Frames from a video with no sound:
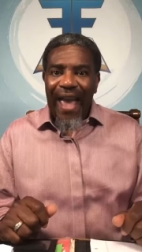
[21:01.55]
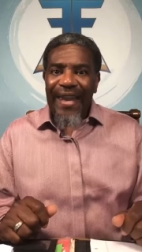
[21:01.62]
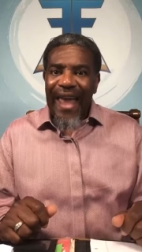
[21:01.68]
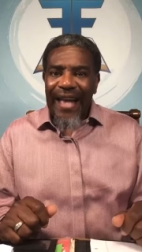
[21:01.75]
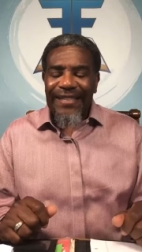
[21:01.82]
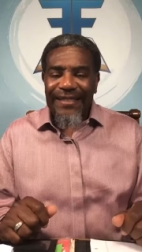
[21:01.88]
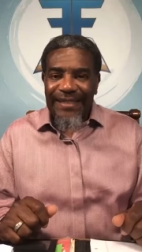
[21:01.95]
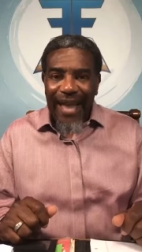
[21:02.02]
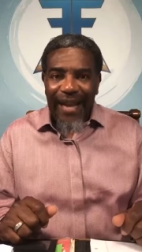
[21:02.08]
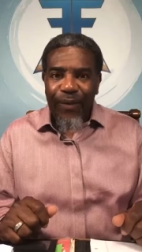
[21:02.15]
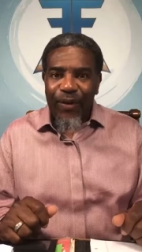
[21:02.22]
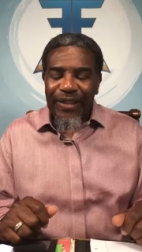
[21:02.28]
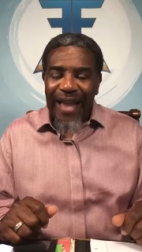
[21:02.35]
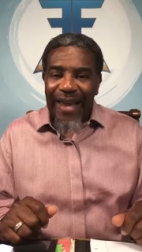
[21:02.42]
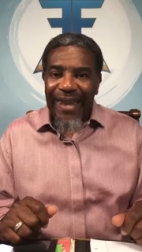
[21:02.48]
And they
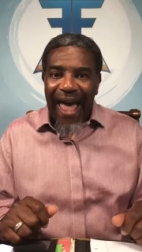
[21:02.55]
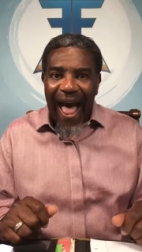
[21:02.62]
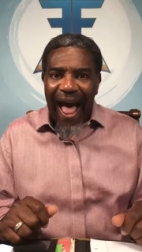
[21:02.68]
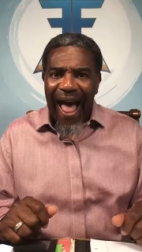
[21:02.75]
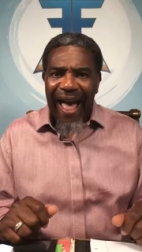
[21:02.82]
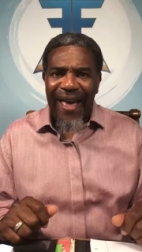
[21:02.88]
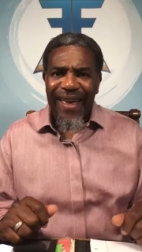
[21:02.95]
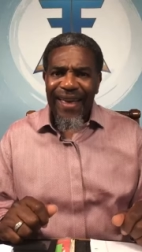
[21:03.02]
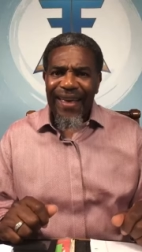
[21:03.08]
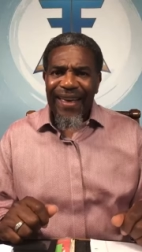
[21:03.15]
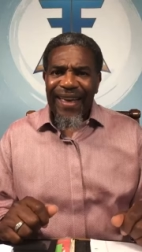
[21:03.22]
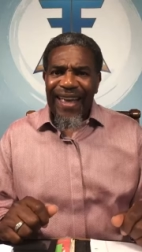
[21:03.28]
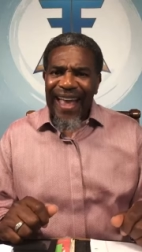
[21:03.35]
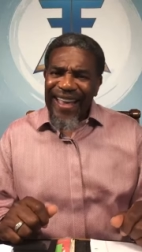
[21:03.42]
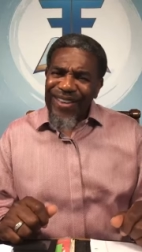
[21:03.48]
stick with that lie.
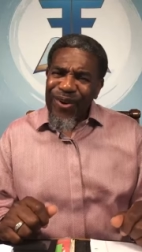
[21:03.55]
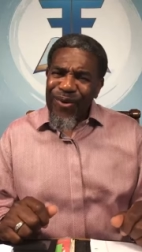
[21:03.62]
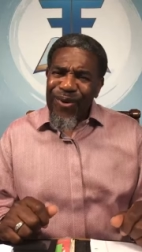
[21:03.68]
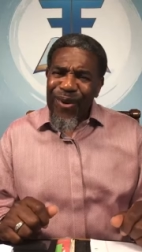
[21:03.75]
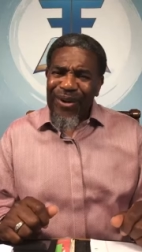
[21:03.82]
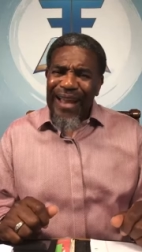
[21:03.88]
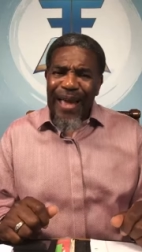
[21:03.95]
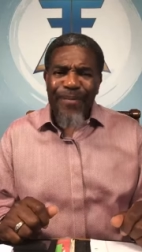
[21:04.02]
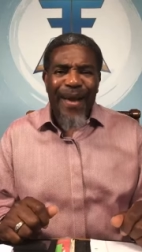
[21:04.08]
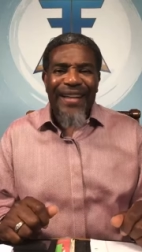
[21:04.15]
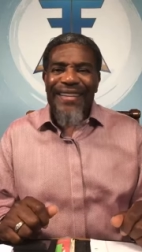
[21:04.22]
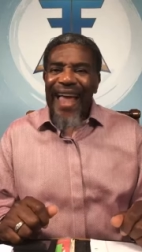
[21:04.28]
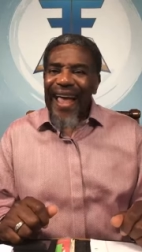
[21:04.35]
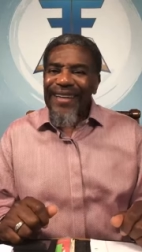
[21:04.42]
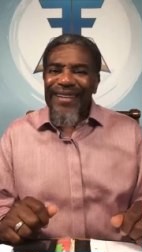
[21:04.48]
And you look like,
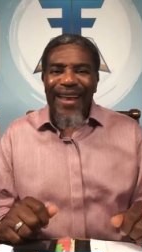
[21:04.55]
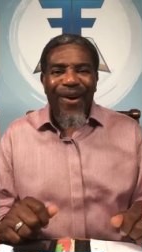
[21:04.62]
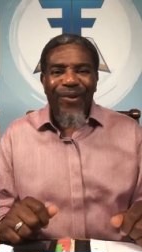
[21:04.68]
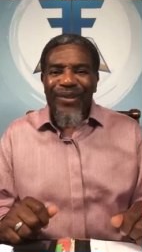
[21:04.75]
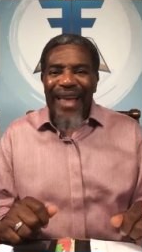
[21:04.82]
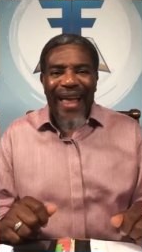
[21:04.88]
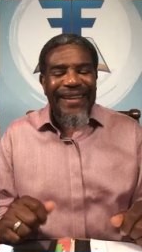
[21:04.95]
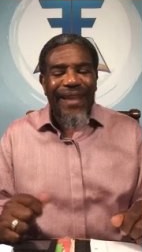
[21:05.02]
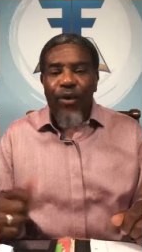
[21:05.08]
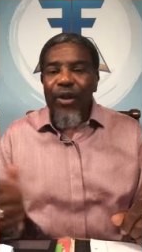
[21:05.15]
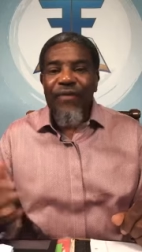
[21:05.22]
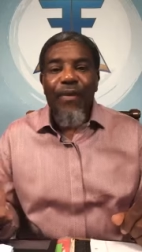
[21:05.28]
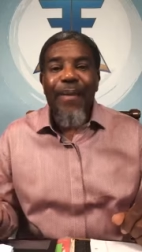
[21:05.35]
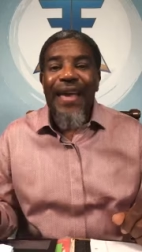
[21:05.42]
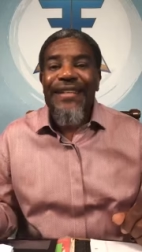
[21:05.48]
man, that
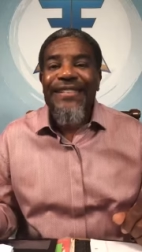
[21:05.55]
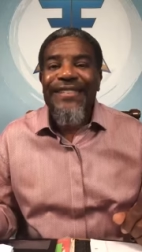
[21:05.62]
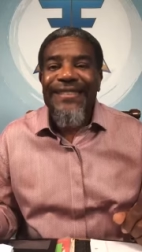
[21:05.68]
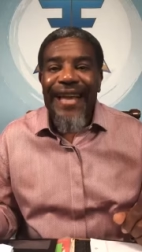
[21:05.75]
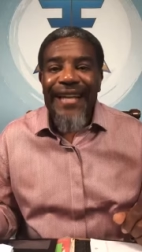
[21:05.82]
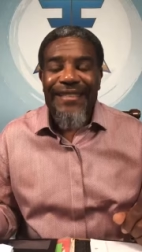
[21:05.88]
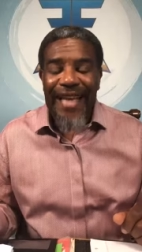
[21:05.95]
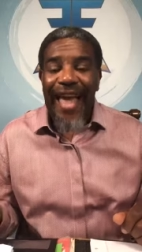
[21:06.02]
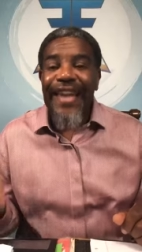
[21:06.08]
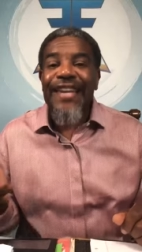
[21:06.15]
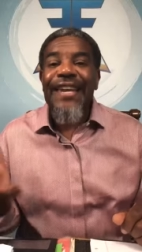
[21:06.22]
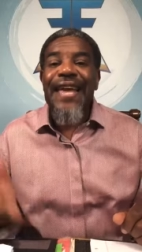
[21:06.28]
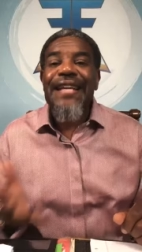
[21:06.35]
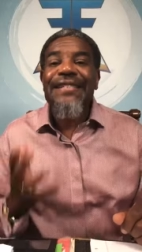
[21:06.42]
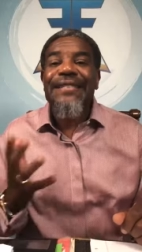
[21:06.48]
don't even make sense.
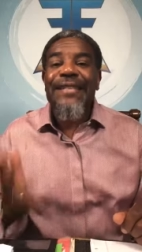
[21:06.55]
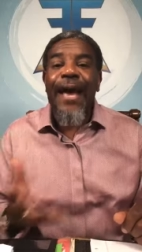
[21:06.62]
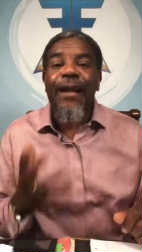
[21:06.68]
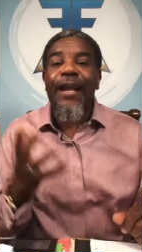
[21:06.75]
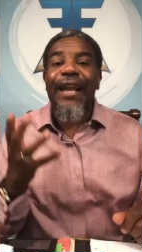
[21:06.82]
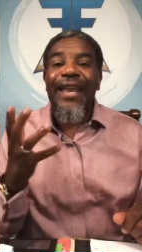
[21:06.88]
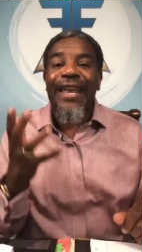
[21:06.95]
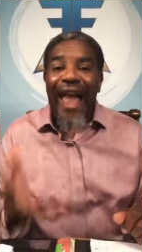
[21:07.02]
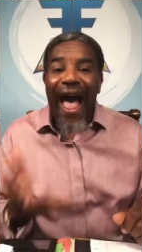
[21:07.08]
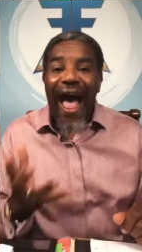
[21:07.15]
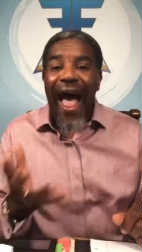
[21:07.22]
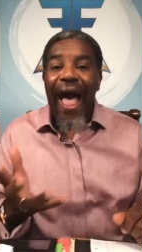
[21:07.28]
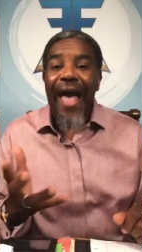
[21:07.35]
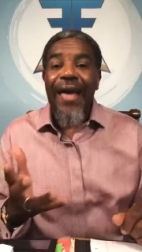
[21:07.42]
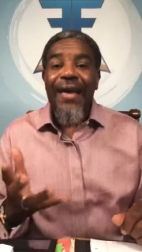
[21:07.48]
At least tell a
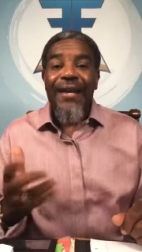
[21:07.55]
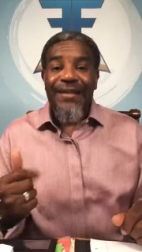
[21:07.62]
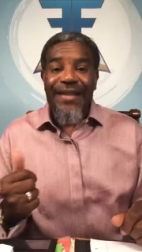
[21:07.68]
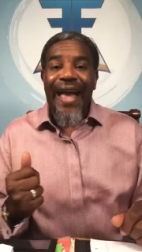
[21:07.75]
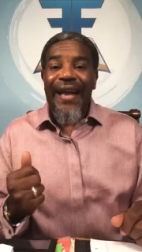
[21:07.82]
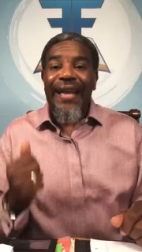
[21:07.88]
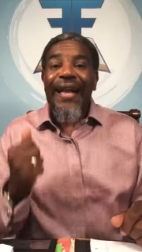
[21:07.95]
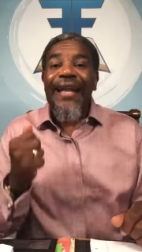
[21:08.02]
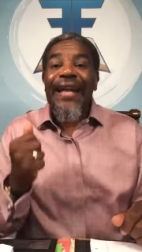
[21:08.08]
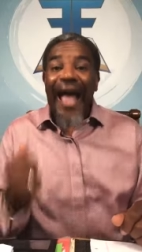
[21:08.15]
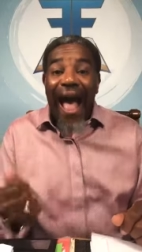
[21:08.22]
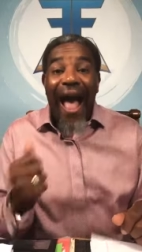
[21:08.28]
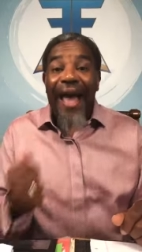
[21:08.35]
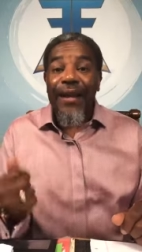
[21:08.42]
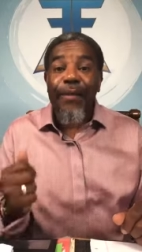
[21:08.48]
lie that can
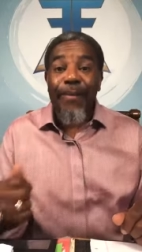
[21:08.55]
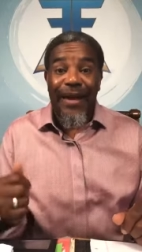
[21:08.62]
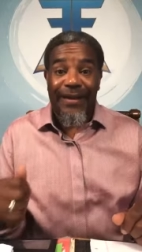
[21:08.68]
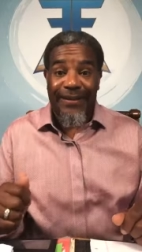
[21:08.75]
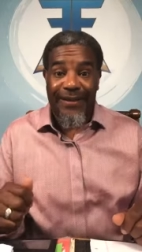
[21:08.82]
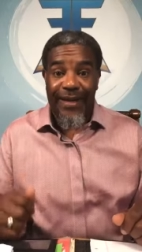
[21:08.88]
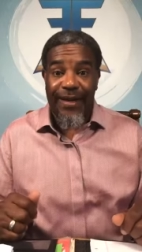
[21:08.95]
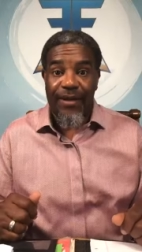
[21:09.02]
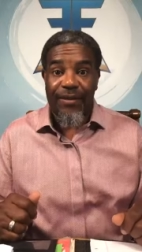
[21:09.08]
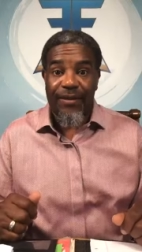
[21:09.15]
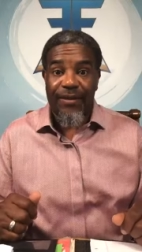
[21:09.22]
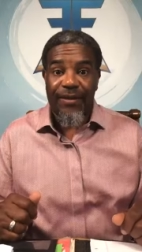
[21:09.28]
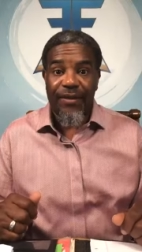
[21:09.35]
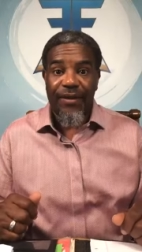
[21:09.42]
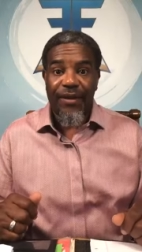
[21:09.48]
kind of make
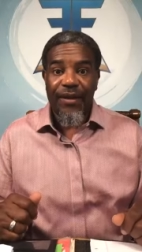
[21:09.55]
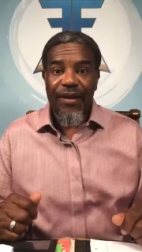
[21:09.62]
sense.